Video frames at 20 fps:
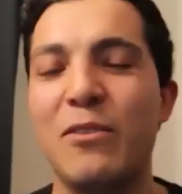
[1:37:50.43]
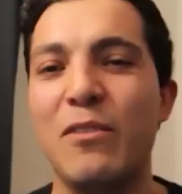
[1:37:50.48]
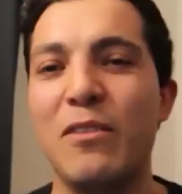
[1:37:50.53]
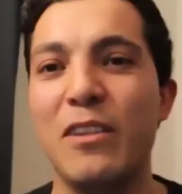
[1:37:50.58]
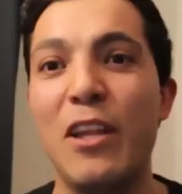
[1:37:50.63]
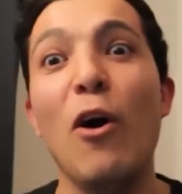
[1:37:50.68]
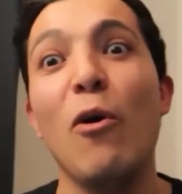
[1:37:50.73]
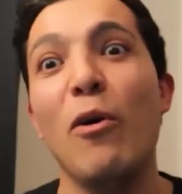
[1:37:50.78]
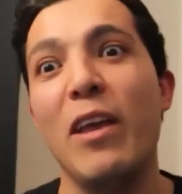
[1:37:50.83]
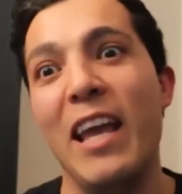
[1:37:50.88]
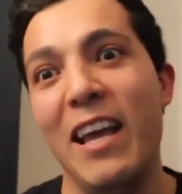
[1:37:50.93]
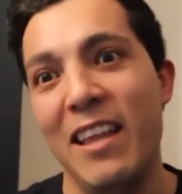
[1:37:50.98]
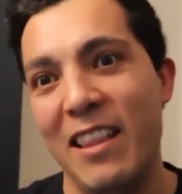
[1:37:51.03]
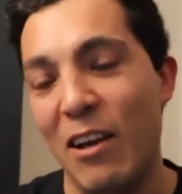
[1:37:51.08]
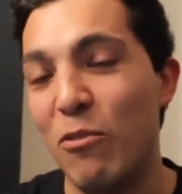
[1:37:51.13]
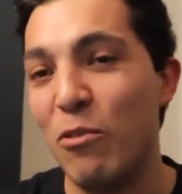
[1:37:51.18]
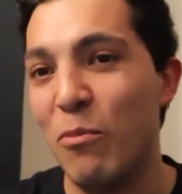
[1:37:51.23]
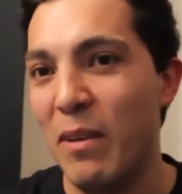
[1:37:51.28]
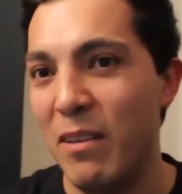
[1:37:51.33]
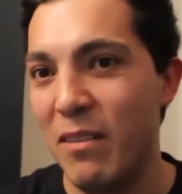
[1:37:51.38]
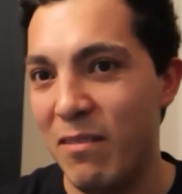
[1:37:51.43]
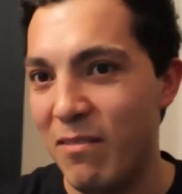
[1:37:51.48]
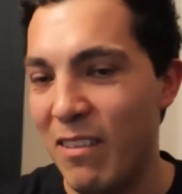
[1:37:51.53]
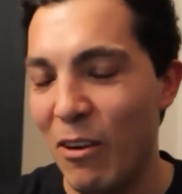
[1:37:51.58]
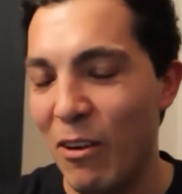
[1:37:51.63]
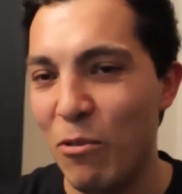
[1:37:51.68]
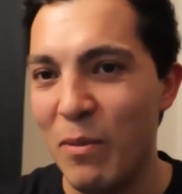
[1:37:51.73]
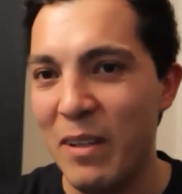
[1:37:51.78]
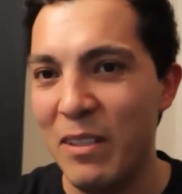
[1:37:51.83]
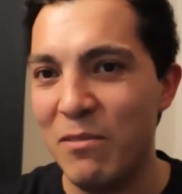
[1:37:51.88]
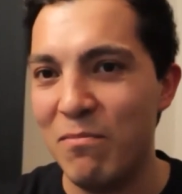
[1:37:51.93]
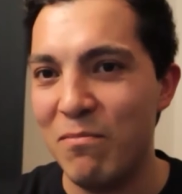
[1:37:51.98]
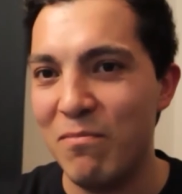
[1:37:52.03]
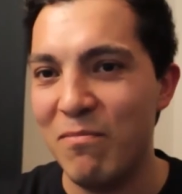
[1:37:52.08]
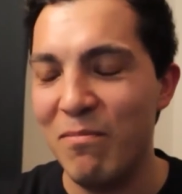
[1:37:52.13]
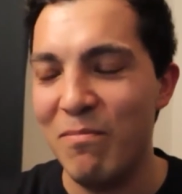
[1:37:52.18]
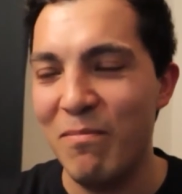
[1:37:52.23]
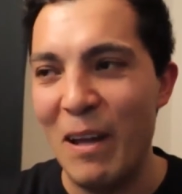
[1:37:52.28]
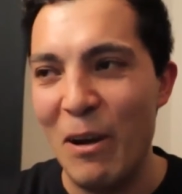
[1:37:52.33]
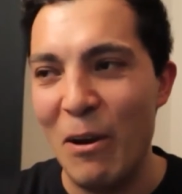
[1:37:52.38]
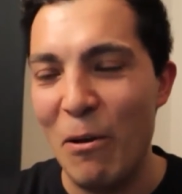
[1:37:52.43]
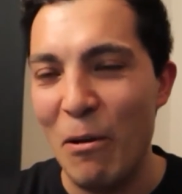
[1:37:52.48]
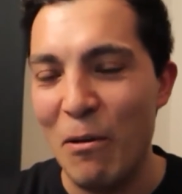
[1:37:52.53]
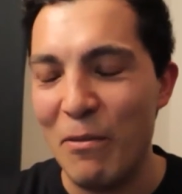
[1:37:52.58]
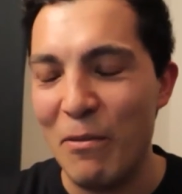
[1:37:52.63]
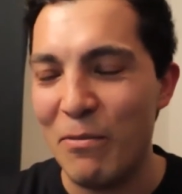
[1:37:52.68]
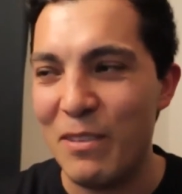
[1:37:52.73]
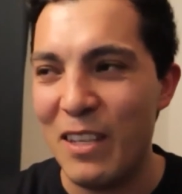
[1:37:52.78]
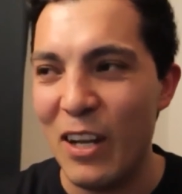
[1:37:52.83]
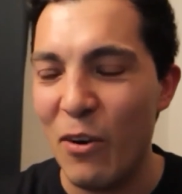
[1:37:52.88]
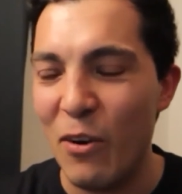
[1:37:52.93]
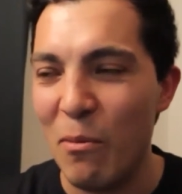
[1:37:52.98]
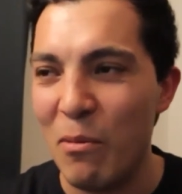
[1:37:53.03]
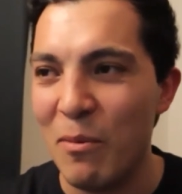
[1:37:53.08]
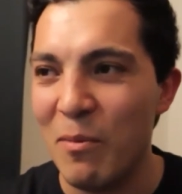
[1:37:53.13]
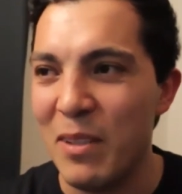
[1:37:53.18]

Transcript: No, yeah, that would be, I don't know if terrible.